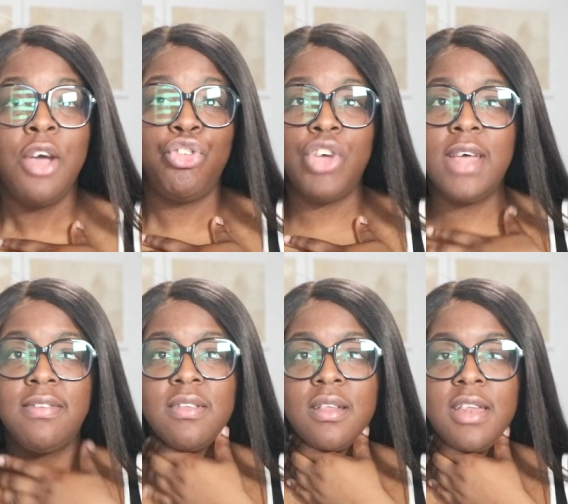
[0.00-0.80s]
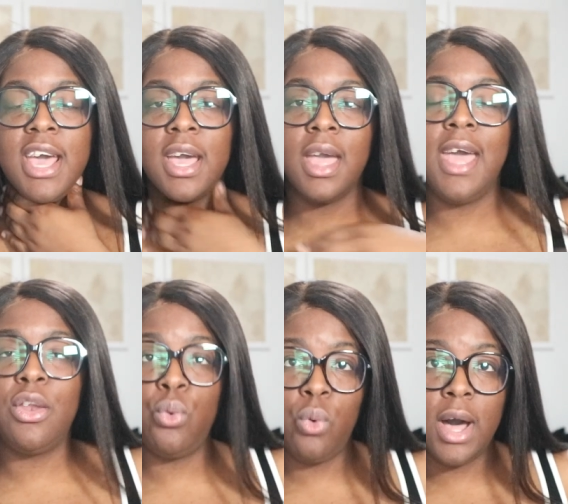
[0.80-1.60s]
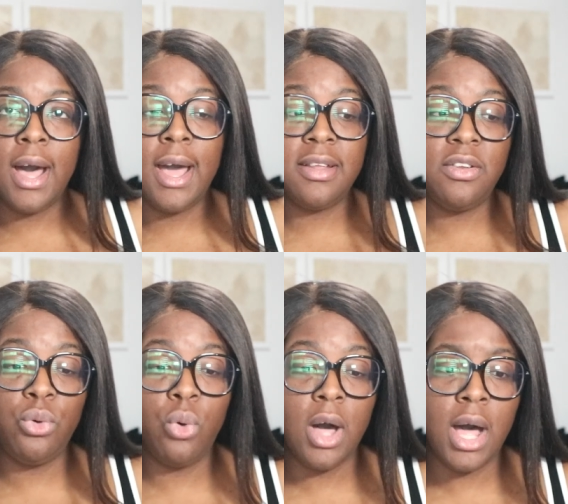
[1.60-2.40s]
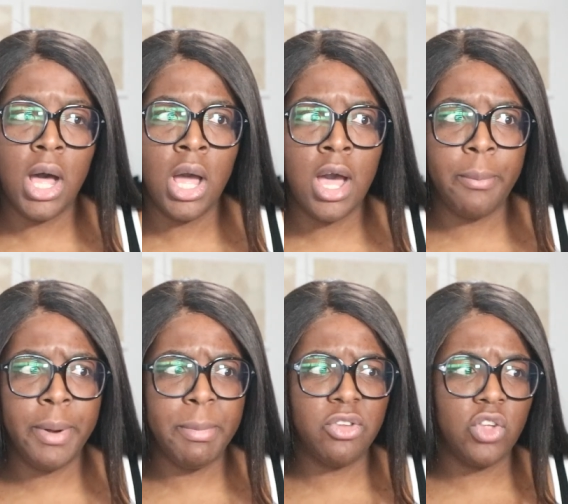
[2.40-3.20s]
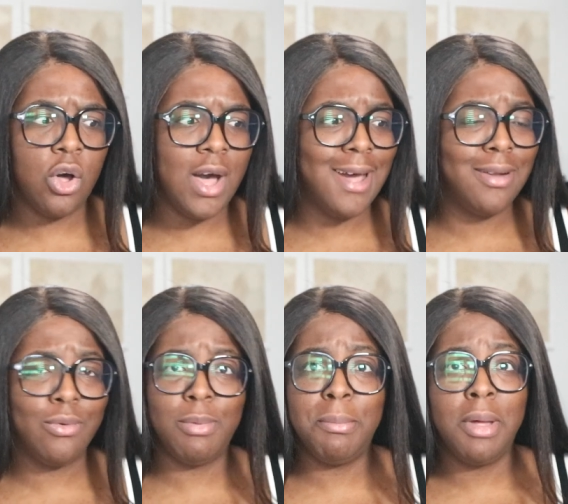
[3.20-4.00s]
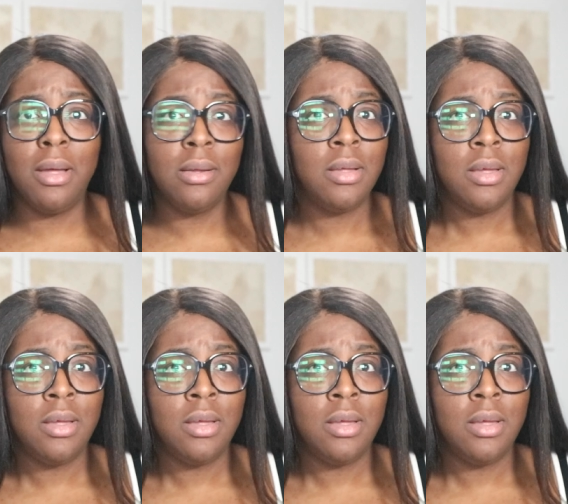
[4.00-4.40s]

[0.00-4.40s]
Chest, neck, and the hoo-ha. I did the hoo-ha how many months ago? I don't remember